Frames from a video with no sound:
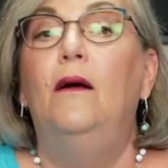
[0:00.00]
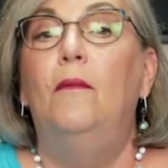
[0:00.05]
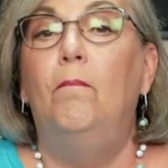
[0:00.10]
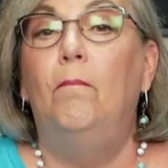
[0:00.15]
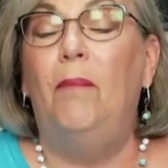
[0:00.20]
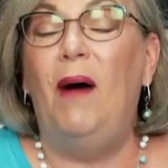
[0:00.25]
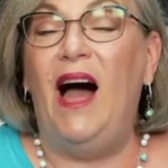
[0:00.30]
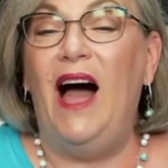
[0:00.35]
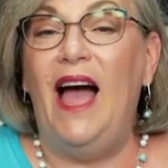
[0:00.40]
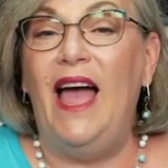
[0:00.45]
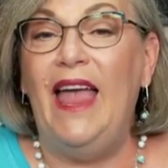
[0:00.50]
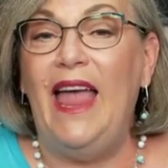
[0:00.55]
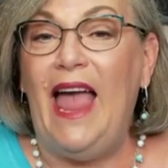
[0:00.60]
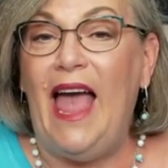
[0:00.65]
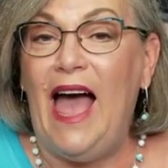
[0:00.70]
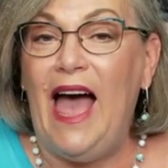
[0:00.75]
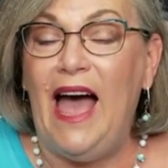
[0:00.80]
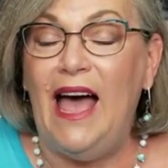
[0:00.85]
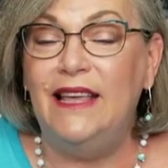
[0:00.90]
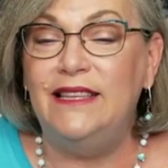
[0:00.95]
by
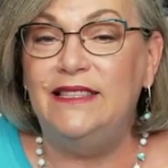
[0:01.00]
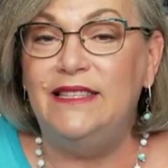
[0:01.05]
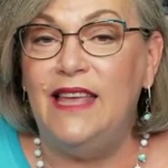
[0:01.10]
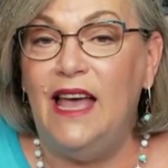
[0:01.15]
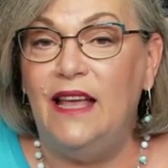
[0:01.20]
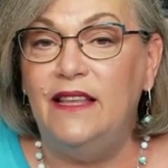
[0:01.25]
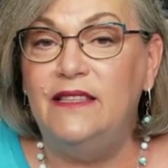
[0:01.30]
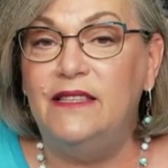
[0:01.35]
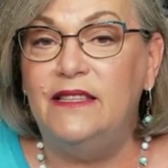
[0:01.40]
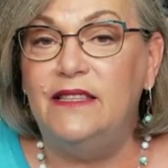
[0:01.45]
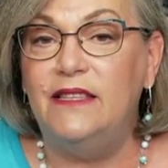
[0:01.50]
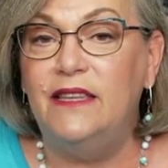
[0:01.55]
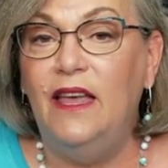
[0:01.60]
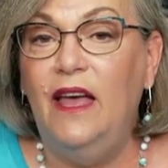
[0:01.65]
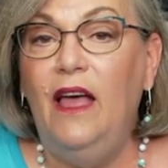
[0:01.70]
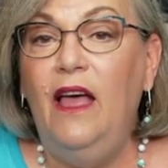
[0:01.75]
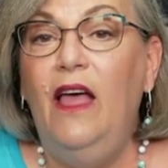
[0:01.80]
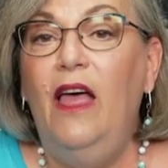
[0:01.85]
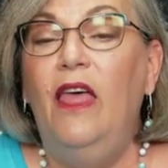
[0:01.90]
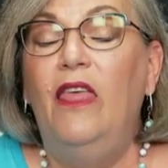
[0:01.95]
assets.
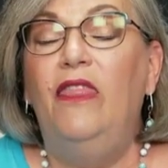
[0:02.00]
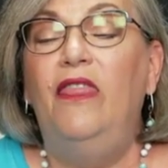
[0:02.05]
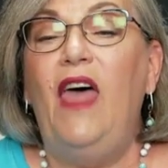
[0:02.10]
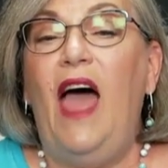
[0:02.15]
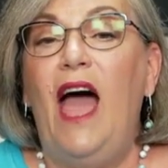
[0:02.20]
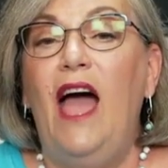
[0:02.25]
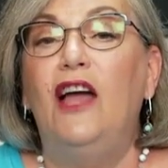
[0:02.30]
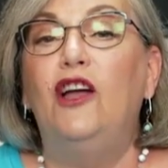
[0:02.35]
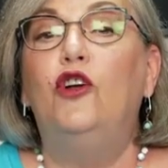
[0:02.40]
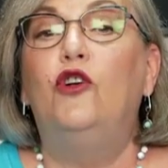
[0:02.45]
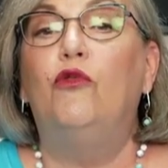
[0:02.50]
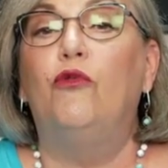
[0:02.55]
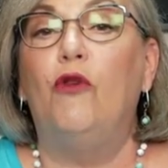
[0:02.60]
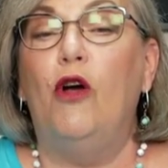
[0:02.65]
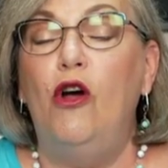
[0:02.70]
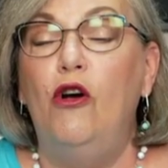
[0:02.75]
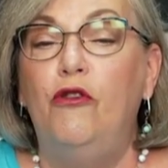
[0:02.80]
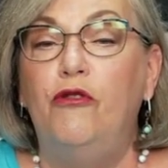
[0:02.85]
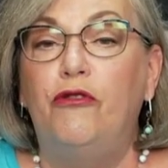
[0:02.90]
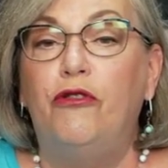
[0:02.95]
That
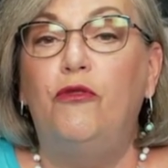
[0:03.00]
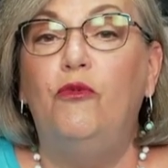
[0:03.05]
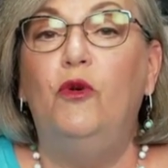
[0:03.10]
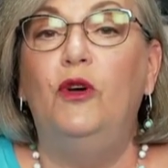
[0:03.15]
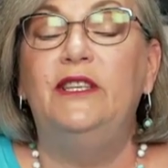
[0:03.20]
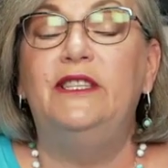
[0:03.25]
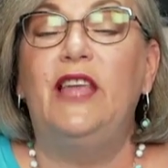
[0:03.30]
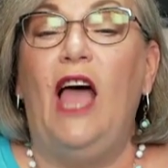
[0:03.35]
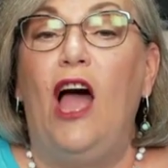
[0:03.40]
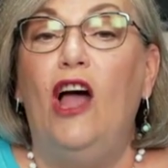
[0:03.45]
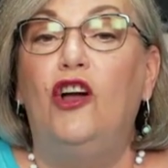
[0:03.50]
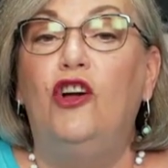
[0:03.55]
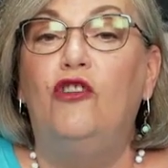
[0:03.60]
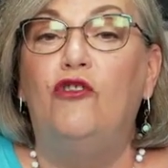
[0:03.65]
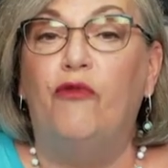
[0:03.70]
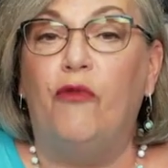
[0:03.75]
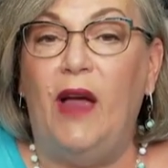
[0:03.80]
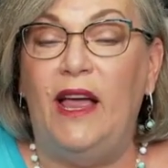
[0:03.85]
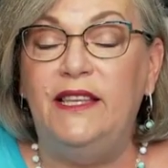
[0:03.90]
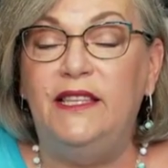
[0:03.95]
growth was
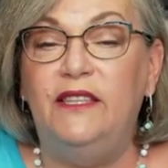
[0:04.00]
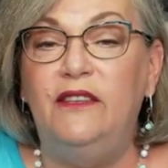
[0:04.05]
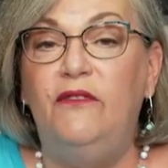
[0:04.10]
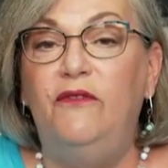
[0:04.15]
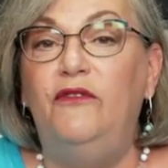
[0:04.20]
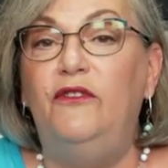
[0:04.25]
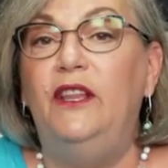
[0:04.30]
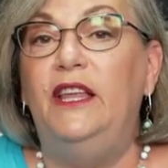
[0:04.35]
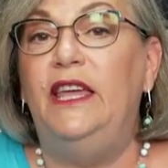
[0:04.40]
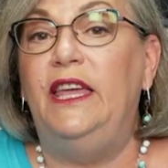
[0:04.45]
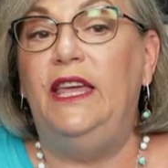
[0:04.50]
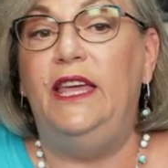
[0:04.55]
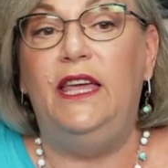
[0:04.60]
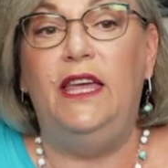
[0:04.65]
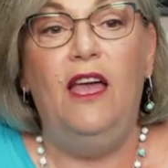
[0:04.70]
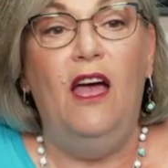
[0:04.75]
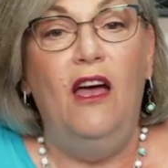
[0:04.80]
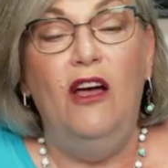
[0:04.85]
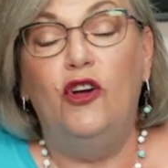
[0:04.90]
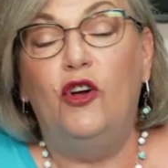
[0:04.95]

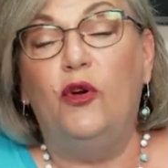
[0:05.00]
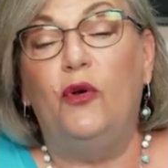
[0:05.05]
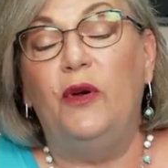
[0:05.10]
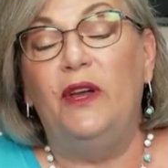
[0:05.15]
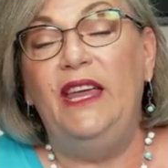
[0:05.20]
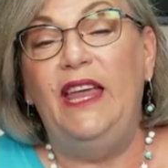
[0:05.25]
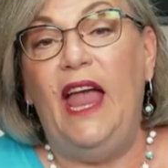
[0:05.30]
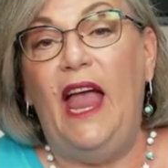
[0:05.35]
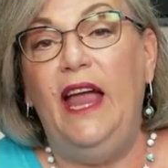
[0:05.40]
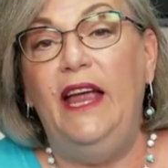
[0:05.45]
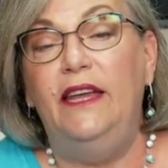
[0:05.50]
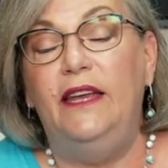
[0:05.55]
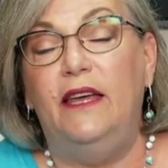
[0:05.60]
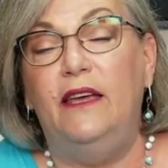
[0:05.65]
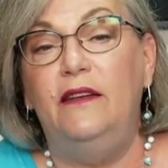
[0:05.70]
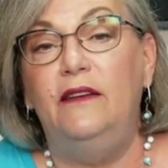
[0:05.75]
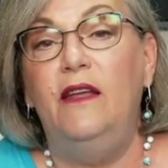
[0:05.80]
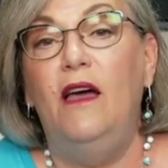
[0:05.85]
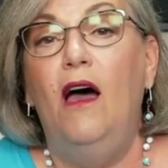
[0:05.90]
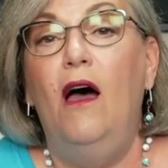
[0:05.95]
aggressively
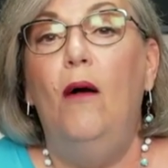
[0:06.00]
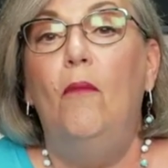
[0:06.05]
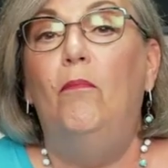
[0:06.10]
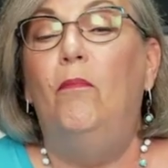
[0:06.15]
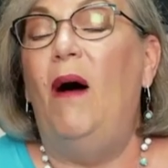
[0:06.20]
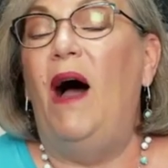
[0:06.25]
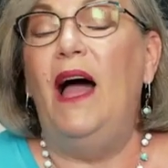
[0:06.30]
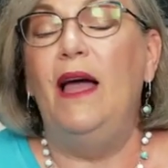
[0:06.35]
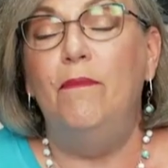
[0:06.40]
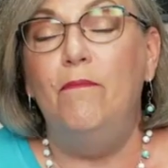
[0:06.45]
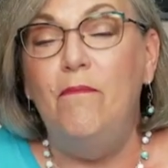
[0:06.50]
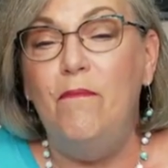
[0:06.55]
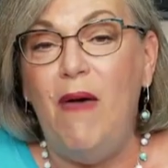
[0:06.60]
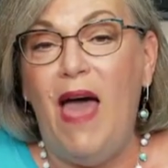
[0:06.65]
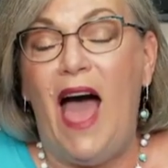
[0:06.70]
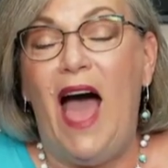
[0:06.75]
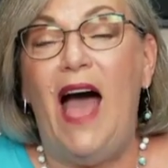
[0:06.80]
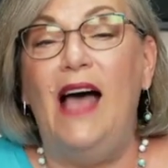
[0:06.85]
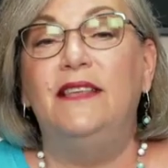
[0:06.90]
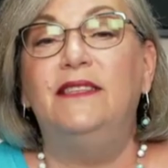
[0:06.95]
created by
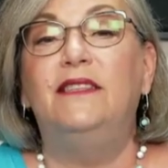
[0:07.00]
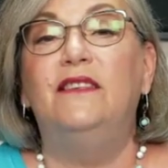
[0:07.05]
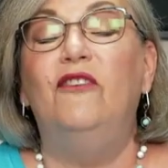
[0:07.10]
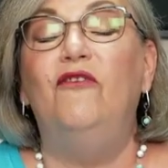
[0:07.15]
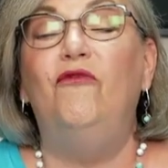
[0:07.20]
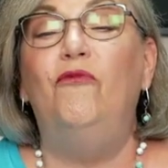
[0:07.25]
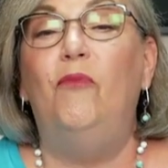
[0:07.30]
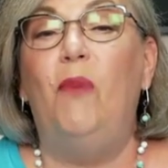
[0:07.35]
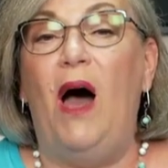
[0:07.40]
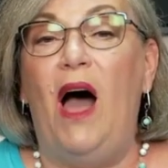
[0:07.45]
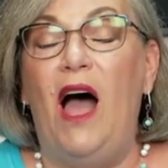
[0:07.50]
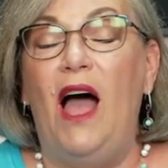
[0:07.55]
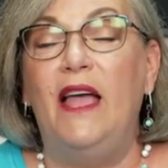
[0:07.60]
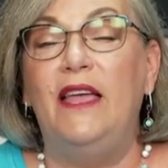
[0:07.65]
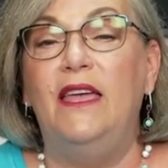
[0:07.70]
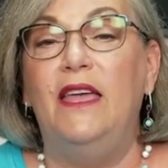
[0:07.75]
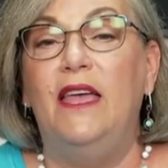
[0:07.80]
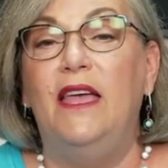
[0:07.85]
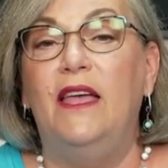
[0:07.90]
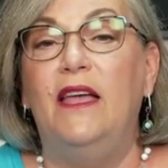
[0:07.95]
massive
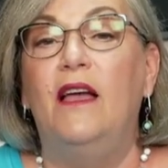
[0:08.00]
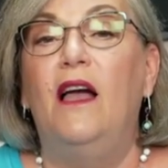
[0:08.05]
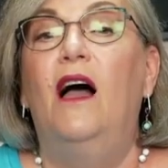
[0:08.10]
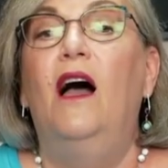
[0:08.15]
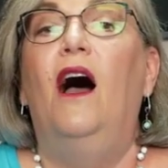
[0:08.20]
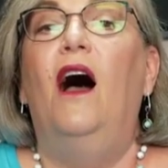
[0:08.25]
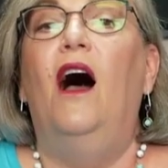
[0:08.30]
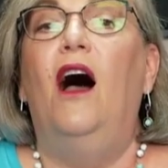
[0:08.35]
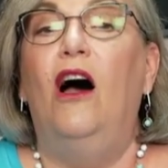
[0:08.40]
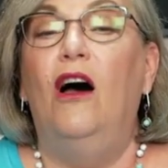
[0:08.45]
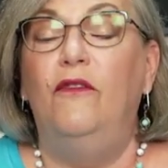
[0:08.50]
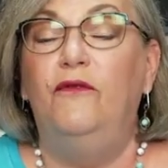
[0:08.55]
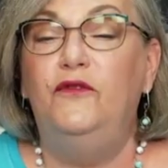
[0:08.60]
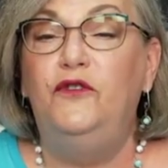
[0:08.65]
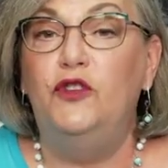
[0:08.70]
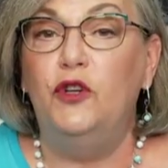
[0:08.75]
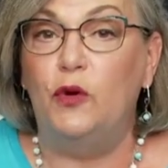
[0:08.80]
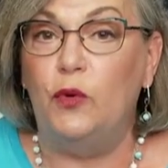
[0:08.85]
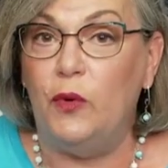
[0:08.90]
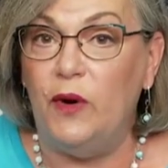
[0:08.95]
buying of
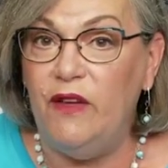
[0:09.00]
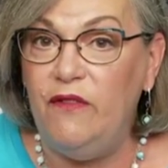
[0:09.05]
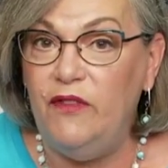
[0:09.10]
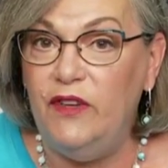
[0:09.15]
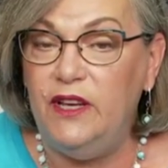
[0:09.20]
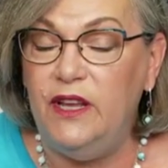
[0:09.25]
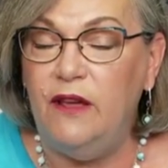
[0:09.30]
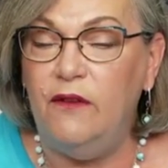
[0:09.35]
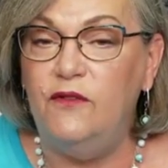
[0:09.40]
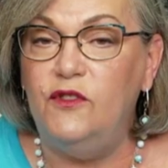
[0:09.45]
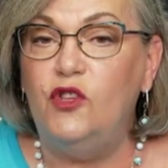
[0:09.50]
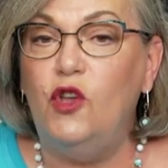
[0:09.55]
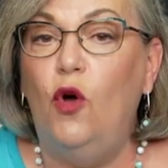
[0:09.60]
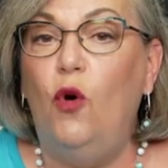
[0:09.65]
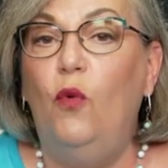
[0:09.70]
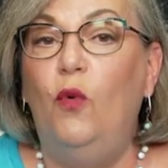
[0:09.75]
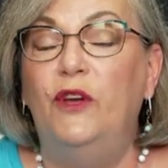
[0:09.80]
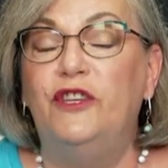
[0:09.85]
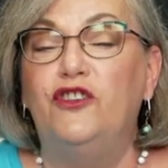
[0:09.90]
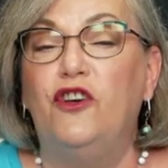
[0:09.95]
derivatives,
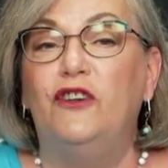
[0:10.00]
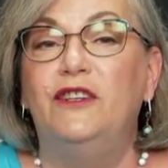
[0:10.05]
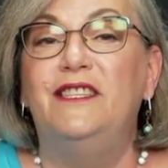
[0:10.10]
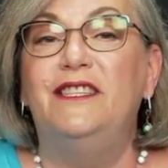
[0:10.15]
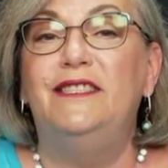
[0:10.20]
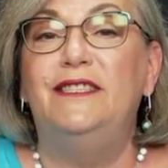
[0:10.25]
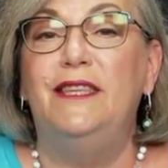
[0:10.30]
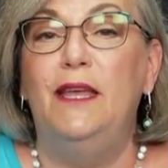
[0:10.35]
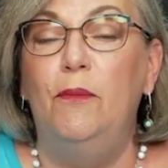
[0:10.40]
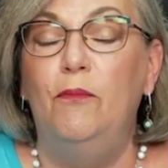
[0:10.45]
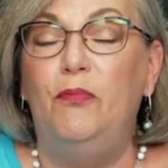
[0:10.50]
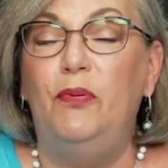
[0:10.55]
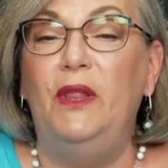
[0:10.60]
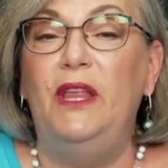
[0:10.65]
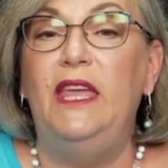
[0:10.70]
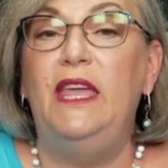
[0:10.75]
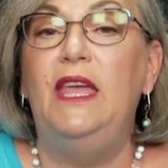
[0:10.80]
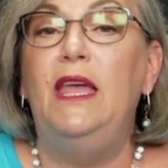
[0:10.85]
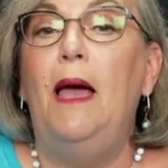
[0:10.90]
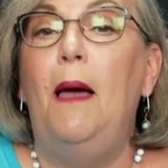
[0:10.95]
which are
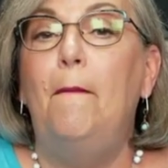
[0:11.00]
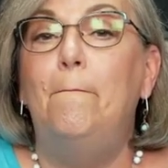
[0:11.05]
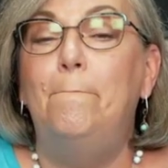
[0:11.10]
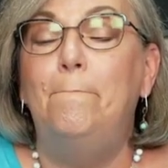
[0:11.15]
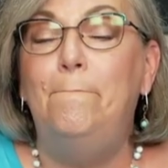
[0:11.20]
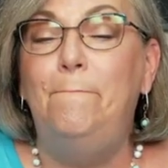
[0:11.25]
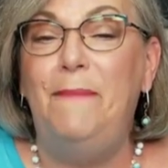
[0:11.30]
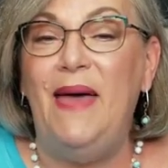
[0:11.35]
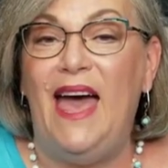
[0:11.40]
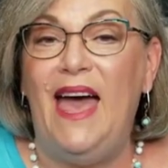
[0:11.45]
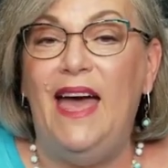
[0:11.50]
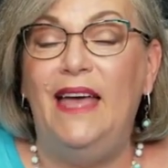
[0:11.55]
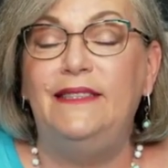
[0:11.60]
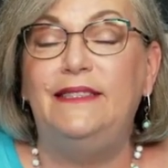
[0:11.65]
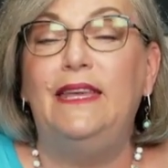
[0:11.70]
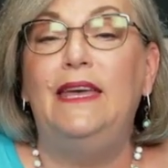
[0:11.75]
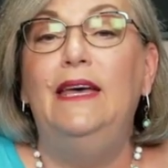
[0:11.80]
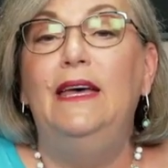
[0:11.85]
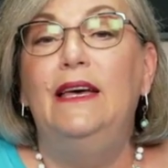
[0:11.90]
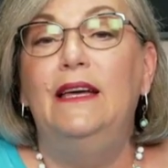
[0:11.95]
simply
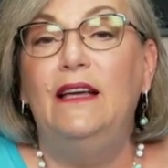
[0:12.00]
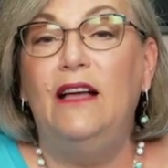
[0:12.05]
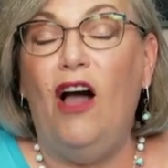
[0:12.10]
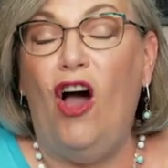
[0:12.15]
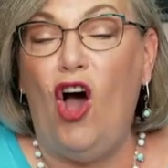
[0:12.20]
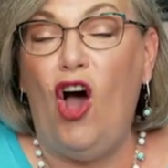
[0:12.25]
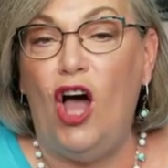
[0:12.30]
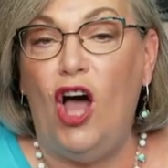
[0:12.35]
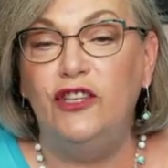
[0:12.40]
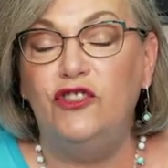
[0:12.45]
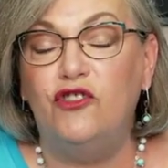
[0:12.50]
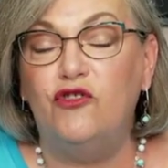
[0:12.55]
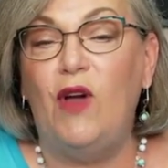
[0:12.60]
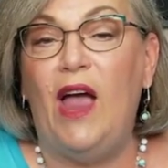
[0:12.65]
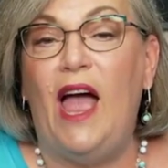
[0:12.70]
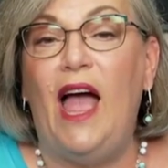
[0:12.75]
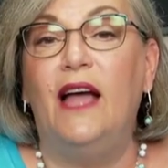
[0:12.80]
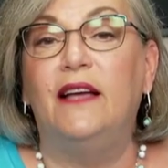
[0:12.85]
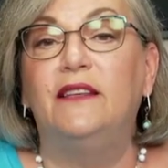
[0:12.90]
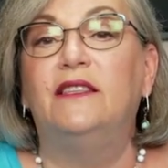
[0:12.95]
bet
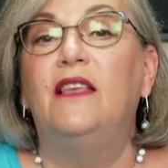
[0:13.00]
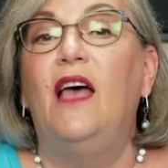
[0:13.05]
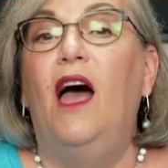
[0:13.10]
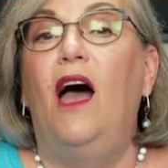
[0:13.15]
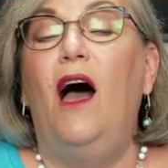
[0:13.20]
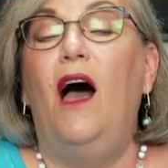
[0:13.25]
contracts,